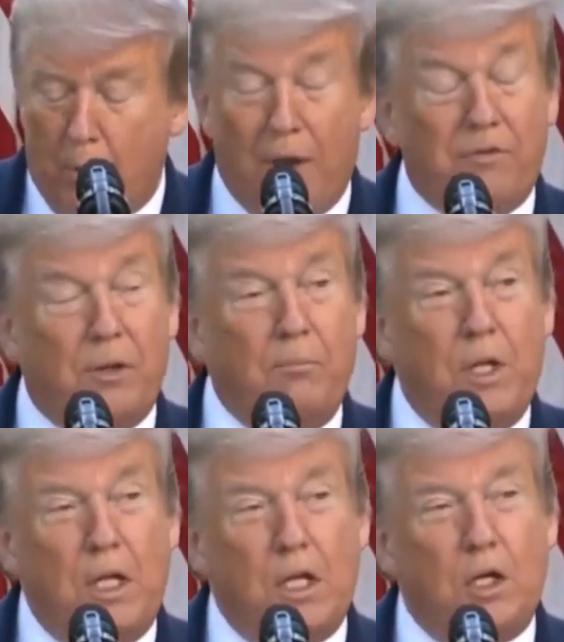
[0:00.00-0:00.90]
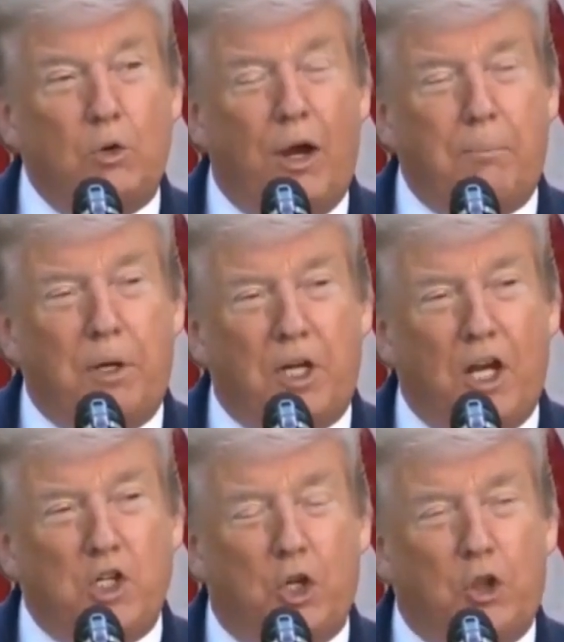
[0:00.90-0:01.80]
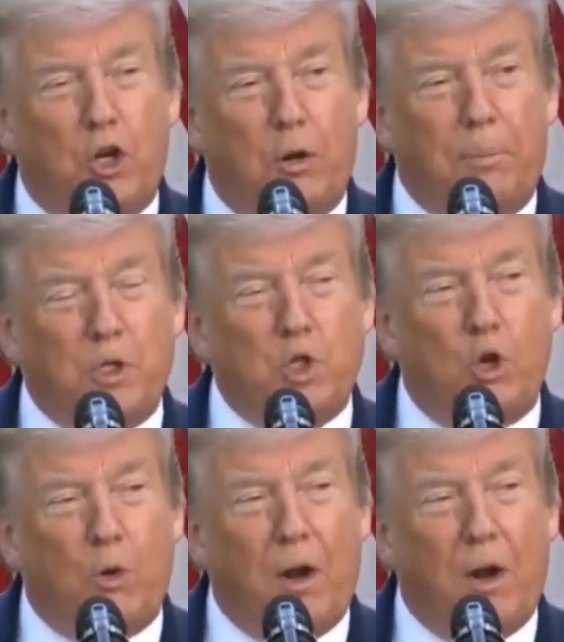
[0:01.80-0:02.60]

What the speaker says: But we have some great potential therapies